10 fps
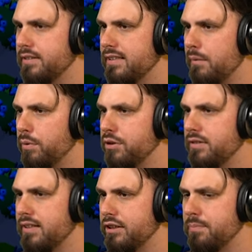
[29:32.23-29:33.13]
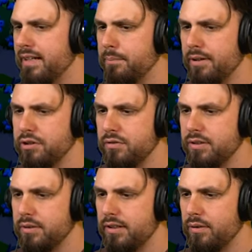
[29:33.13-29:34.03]
Stop. We, yeah, just make a bunch of it,
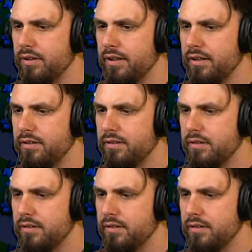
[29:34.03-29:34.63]
dude. I don't care.